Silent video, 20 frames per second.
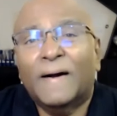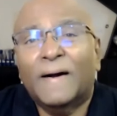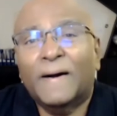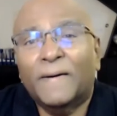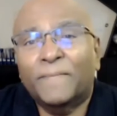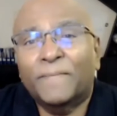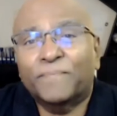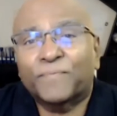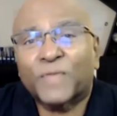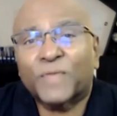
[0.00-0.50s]

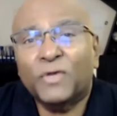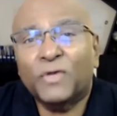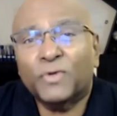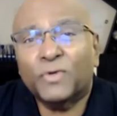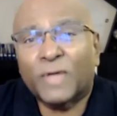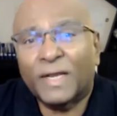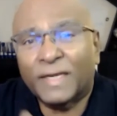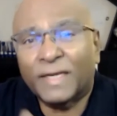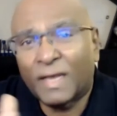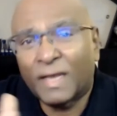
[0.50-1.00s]
You
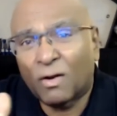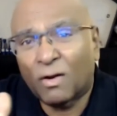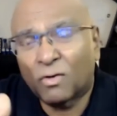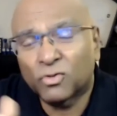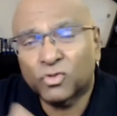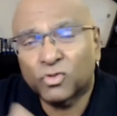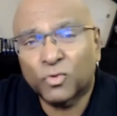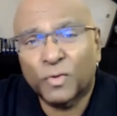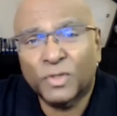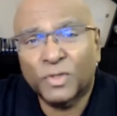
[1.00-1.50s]
can get
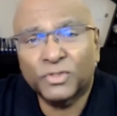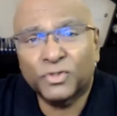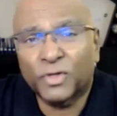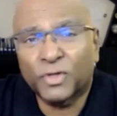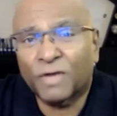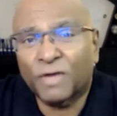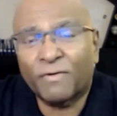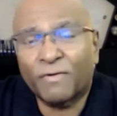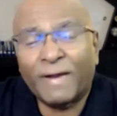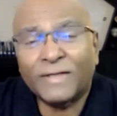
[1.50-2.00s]
on to us, you
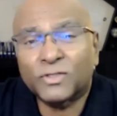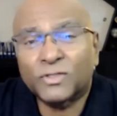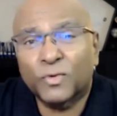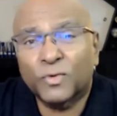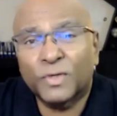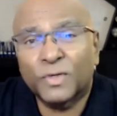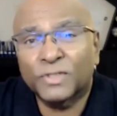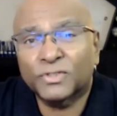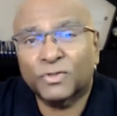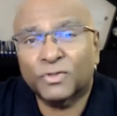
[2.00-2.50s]
can write
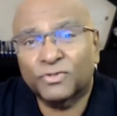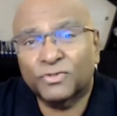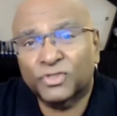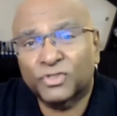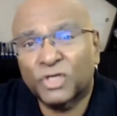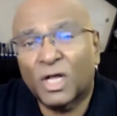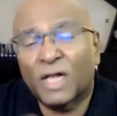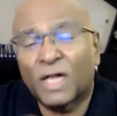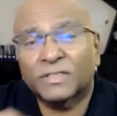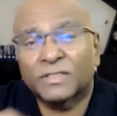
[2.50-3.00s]
to us on
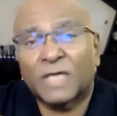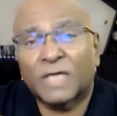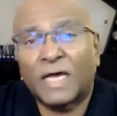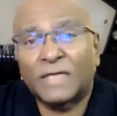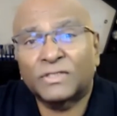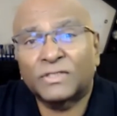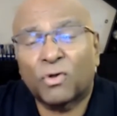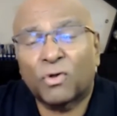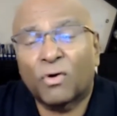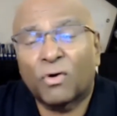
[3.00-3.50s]

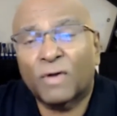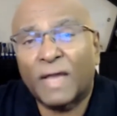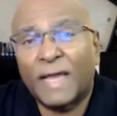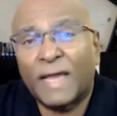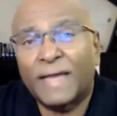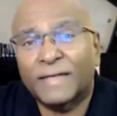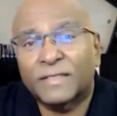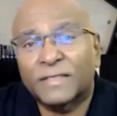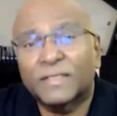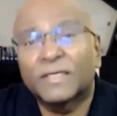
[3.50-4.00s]

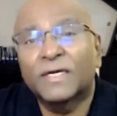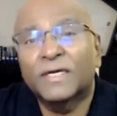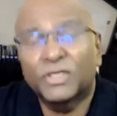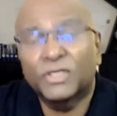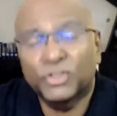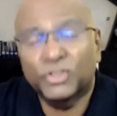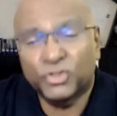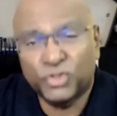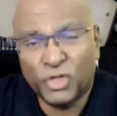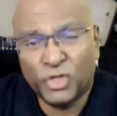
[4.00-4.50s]

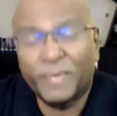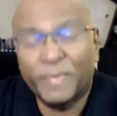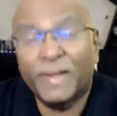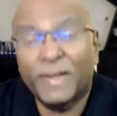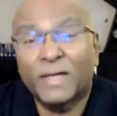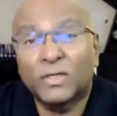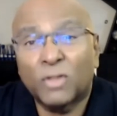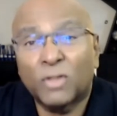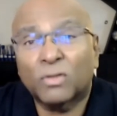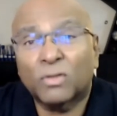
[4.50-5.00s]

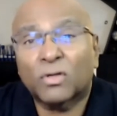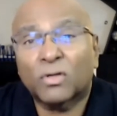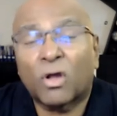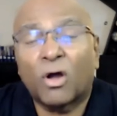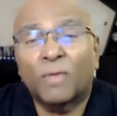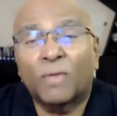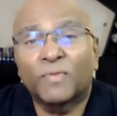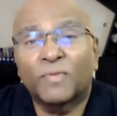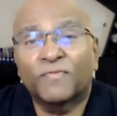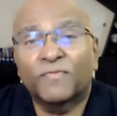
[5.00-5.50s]

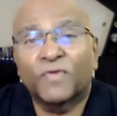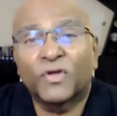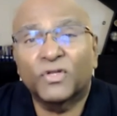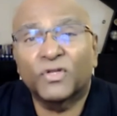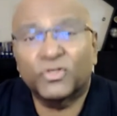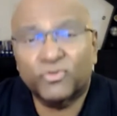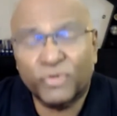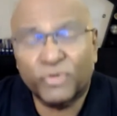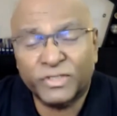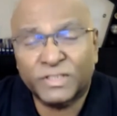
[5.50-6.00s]
charleshearttalk@gmail.com if you're
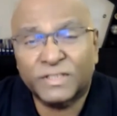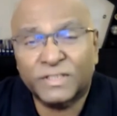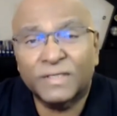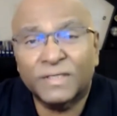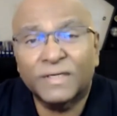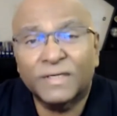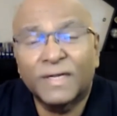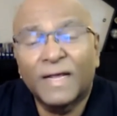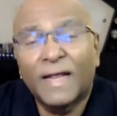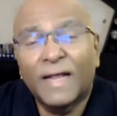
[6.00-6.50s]

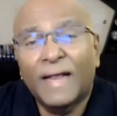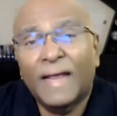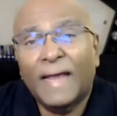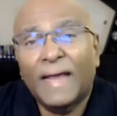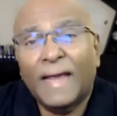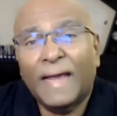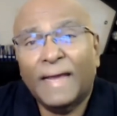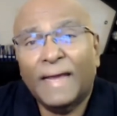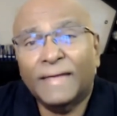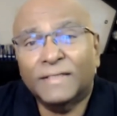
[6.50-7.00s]
interested.
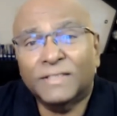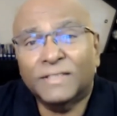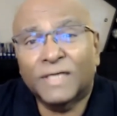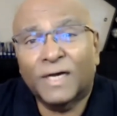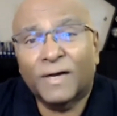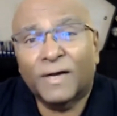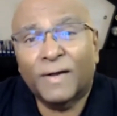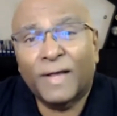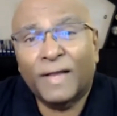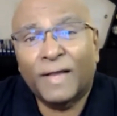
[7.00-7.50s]

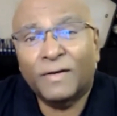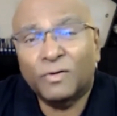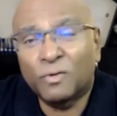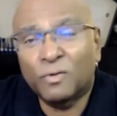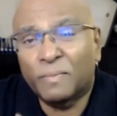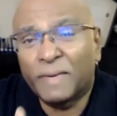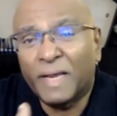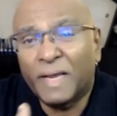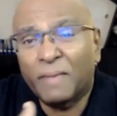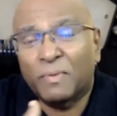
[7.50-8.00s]
And
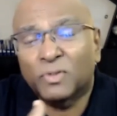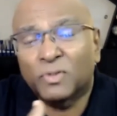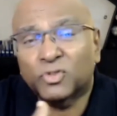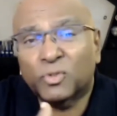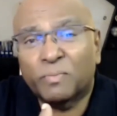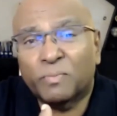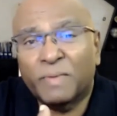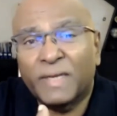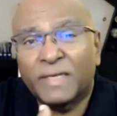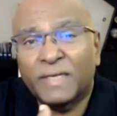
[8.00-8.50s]
you'll be able
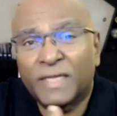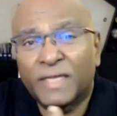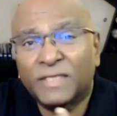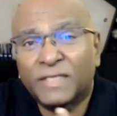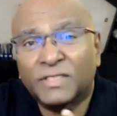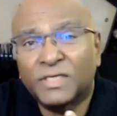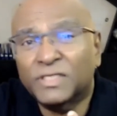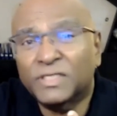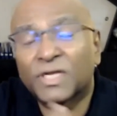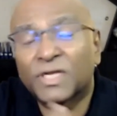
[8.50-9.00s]
to meet
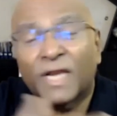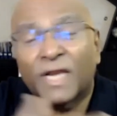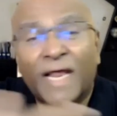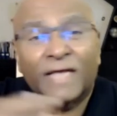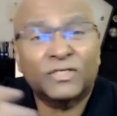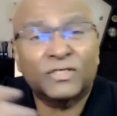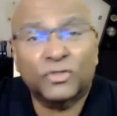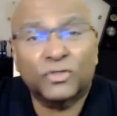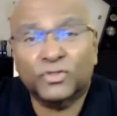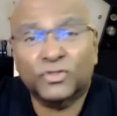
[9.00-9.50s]
these
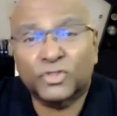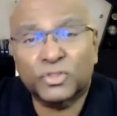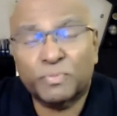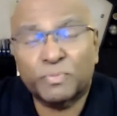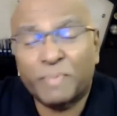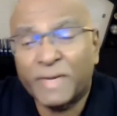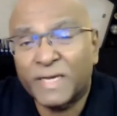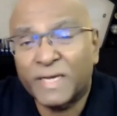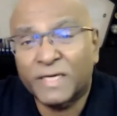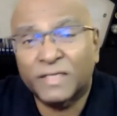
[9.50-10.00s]
international
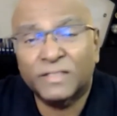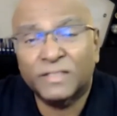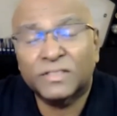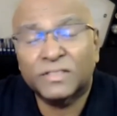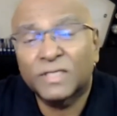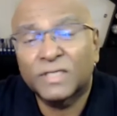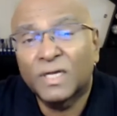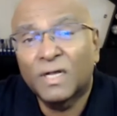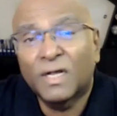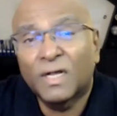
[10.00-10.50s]

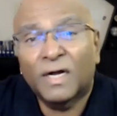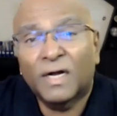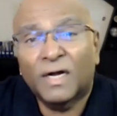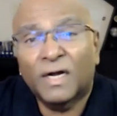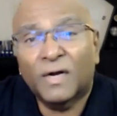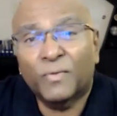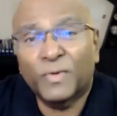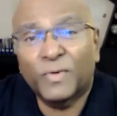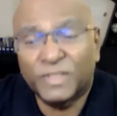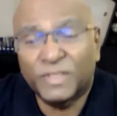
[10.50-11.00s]
speakers
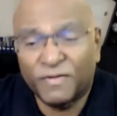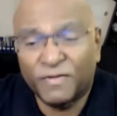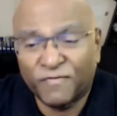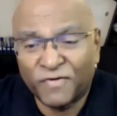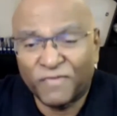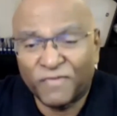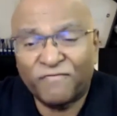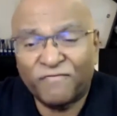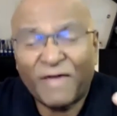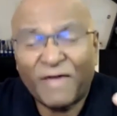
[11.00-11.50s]
with
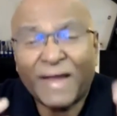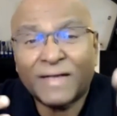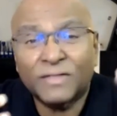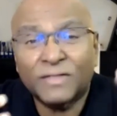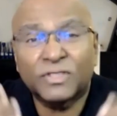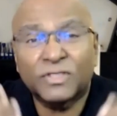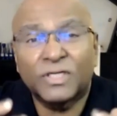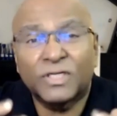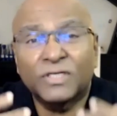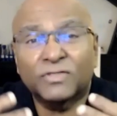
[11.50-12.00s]
different
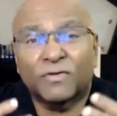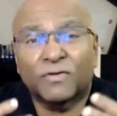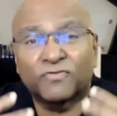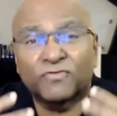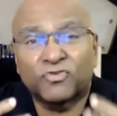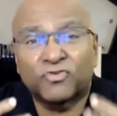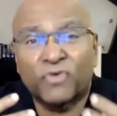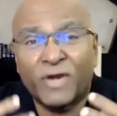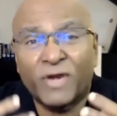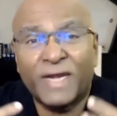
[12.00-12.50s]
faculties
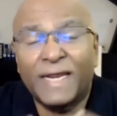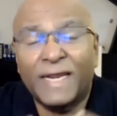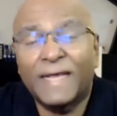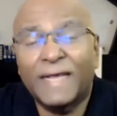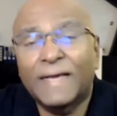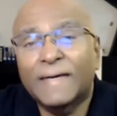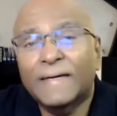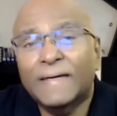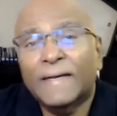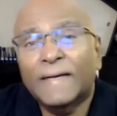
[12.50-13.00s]
of
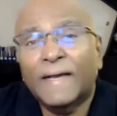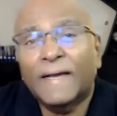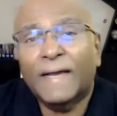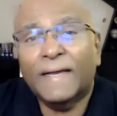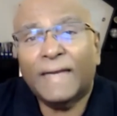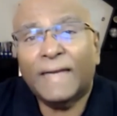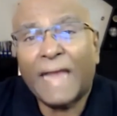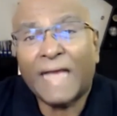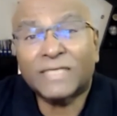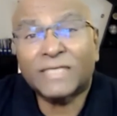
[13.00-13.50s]
training
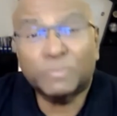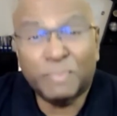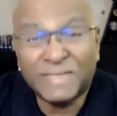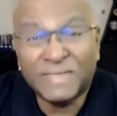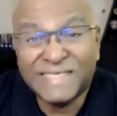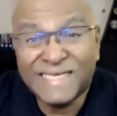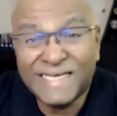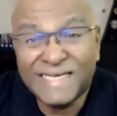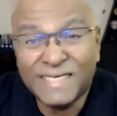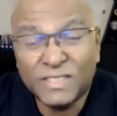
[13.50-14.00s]
and
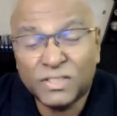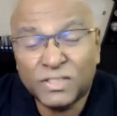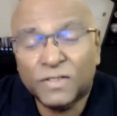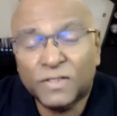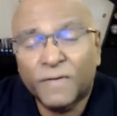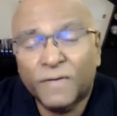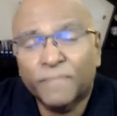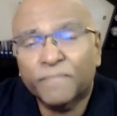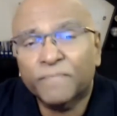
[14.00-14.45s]
expertise,